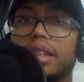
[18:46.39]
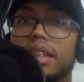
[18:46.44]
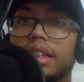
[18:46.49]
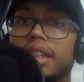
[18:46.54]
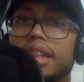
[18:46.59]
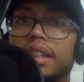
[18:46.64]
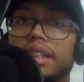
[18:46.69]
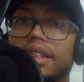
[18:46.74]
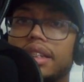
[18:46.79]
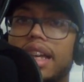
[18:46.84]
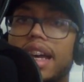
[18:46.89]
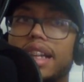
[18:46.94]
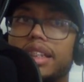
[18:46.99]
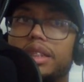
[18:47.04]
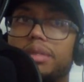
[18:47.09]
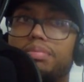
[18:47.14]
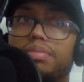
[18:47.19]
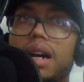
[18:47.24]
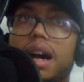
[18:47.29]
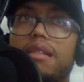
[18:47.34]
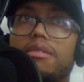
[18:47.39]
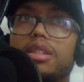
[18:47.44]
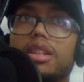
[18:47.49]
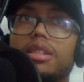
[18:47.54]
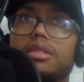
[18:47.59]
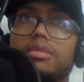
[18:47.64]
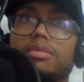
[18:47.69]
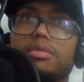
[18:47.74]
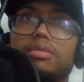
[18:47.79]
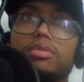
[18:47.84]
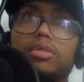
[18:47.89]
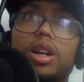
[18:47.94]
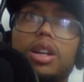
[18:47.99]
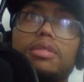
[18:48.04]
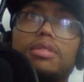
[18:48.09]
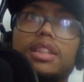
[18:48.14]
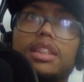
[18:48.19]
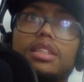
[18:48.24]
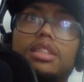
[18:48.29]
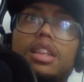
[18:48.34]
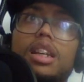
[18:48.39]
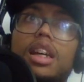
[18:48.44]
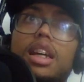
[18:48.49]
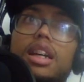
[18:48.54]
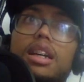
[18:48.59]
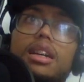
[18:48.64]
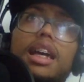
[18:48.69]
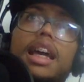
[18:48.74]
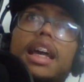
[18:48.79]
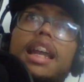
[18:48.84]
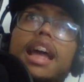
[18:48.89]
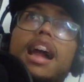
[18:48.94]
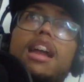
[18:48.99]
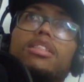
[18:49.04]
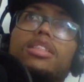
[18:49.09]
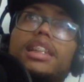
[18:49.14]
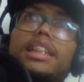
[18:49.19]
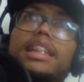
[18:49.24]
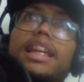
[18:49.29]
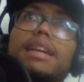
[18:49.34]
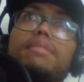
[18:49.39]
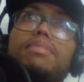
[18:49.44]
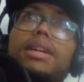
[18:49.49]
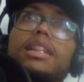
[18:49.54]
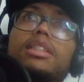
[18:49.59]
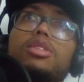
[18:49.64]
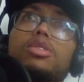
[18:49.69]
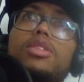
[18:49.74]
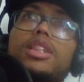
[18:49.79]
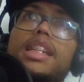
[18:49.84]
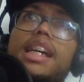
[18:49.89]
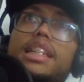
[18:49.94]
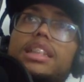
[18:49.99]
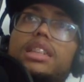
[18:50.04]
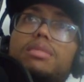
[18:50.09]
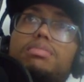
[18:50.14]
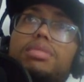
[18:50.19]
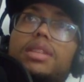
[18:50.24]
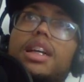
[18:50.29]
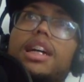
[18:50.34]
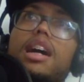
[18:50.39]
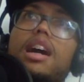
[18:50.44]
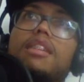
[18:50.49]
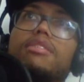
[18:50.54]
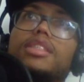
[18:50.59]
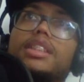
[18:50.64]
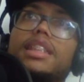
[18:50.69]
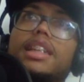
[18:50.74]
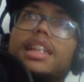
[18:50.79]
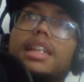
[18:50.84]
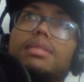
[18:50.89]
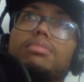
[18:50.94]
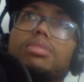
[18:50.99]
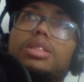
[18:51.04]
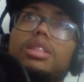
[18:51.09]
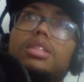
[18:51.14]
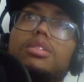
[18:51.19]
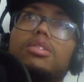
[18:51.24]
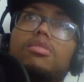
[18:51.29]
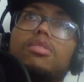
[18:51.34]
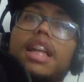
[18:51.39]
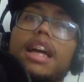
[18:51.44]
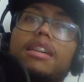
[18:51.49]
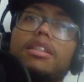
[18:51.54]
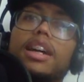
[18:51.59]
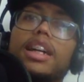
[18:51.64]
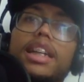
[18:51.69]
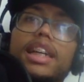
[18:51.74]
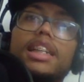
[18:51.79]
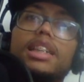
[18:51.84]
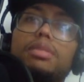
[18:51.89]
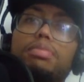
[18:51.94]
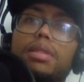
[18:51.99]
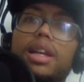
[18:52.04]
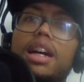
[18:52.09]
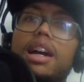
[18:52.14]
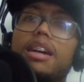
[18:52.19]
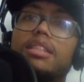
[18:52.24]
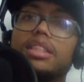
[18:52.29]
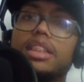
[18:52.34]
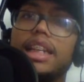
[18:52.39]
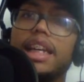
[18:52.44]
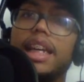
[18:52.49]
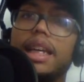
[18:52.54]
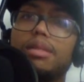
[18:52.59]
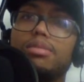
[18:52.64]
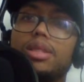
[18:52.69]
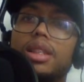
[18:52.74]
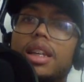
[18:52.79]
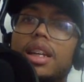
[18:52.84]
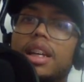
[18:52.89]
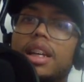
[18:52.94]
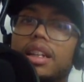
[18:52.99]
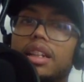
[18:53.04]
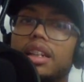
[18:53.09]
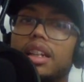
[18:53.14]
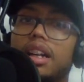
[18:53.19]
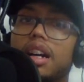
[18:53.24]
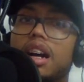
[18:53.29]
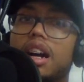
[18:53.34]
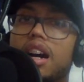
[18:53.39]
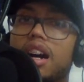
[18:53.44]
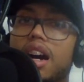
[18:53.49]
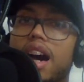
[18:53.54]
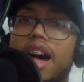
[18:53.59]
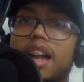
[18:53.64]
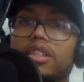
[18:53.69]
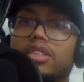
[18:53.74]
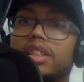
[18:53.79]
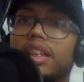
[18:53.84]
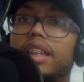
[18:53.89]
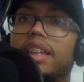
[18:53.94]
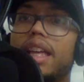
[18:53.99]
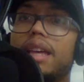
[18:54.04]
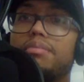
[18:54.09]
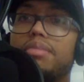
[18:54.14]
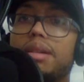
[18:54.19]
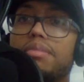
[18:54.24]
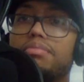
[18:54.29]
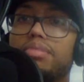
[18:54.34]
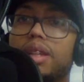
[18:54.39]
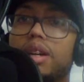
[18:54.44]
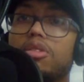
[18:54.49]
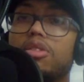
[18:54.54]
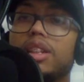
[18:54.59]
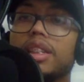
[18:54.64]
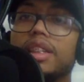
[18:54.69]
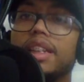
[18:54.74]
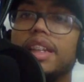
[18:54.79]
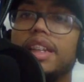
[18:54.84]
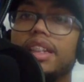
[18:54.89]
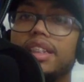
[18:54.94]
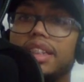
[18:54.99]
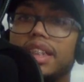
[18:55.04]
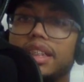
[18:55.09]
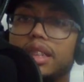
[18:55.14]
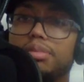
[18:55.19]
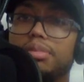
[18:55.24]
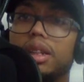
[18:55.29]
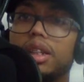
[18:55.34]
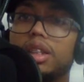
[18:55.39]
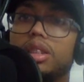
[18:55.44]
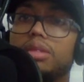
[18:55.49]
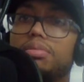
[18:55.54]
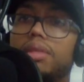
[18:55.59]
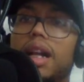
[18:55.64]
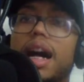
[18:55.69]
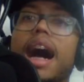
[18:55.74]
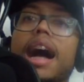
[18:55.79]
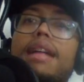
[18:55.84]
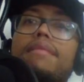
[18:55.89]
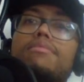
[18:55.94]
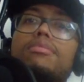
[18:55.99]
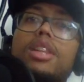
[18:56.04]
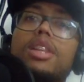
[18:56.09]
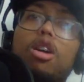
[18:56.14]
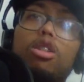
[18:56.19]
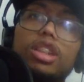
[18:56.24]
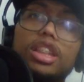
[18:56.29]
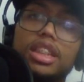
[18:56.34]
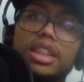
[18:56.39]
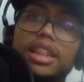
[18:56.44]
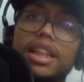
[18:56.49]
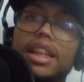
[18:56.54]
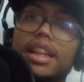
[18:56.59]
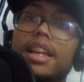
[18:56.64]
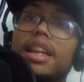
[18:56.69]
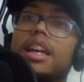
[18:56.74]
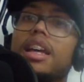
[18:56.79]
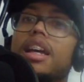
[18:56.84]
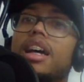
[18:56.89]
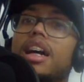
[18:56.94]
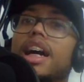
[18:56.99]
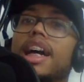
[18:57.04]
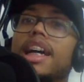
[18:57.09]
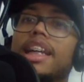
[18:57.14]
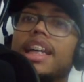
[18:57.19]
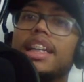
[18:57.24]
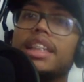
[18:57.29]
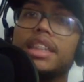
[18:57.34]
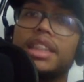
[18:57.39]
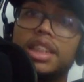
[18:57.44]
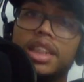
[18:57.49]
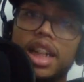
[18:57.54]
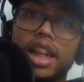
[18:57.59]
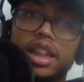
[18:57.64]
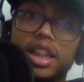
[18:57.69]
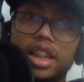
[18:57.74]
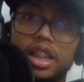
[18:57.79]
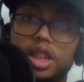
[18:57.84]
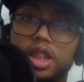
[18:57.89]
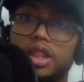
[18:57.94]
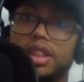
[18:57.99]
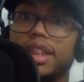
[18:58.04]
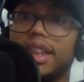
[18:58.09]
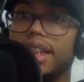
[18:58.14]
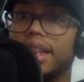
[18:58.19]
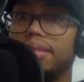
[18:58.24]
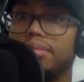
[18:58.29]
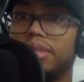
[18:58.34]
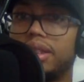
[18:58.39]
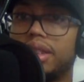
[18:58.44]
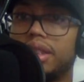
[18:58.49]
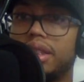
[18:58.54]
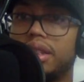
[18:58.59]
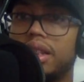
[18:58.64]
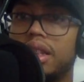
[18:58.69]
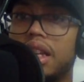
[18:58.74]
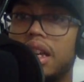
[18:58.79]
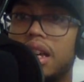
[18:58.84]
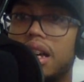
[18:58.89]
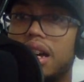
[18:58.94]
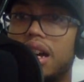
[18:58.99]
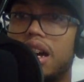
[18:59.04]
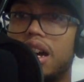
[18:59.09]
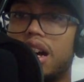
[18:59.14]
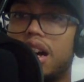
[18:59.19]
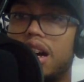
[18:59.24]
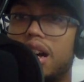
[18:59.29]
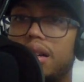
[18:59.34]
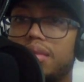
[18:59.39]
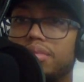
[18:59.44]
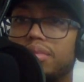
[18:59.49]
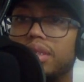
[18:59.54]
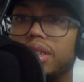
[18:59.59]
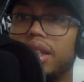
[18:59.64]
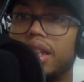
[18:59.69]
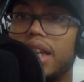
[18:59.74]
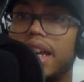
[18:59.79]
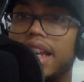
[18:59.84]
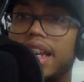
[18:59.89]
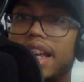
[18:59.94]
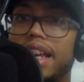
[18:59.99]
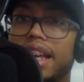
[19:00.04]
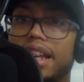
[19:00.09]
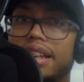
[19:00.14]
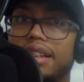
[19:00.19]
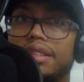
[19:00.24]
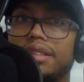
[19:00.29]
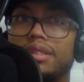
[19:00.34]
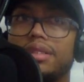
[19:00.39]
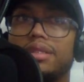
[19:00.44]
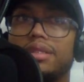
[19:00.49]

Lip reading: And that's probably one reason. And I don't think they've been doing that to playoff teams. Like against playoff teams, I don't think they've been blowing leads as much. But I noticed it against suckish teams. And then